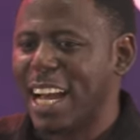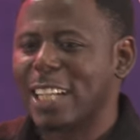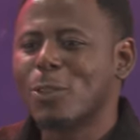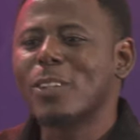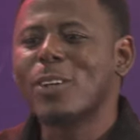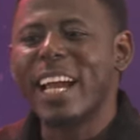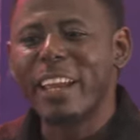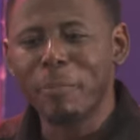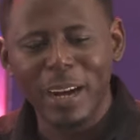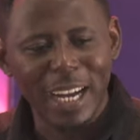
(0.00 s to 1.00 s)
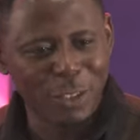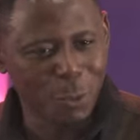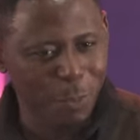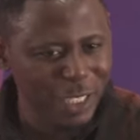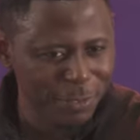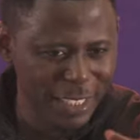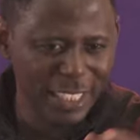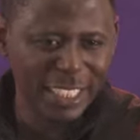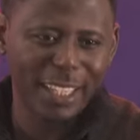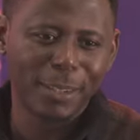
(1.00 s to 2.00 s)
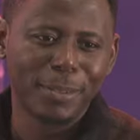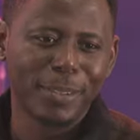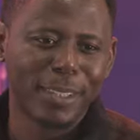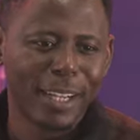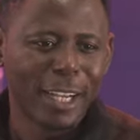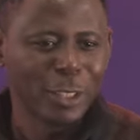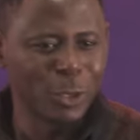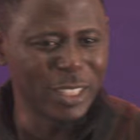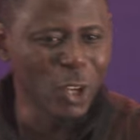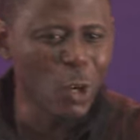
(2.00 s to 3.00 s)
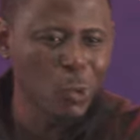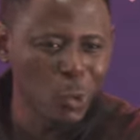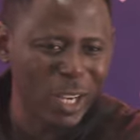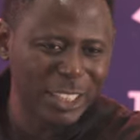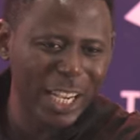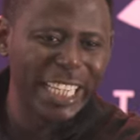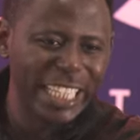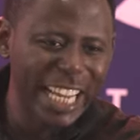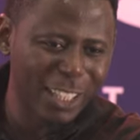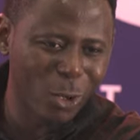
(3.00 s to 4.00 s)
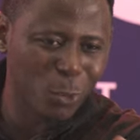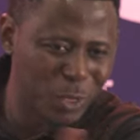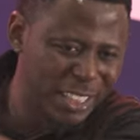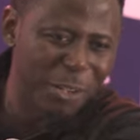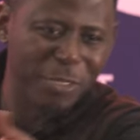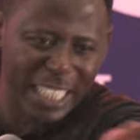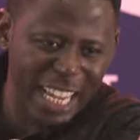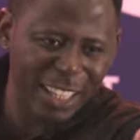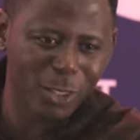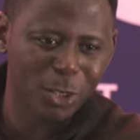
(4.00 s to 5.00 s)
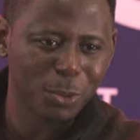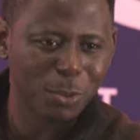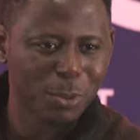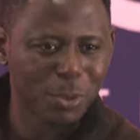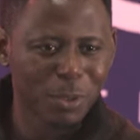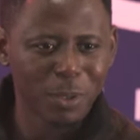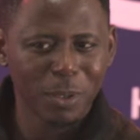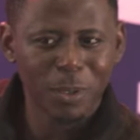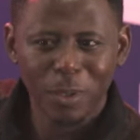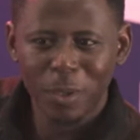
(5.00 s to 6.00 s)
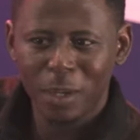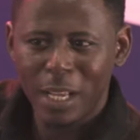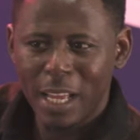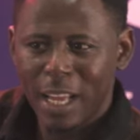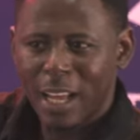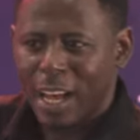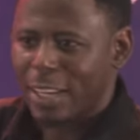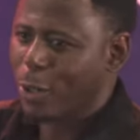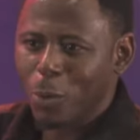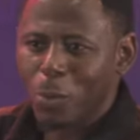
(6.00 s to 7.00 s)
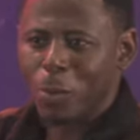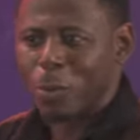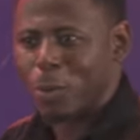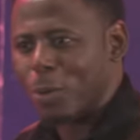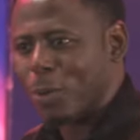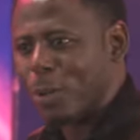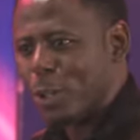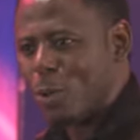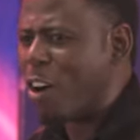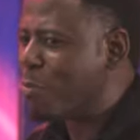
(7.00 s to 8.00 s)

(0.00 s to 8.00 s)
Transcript: I thought I thought I ain't bad. You pass Lily now. Do you think God will look at you and Lily and God will save Lily and not you? I ah, know you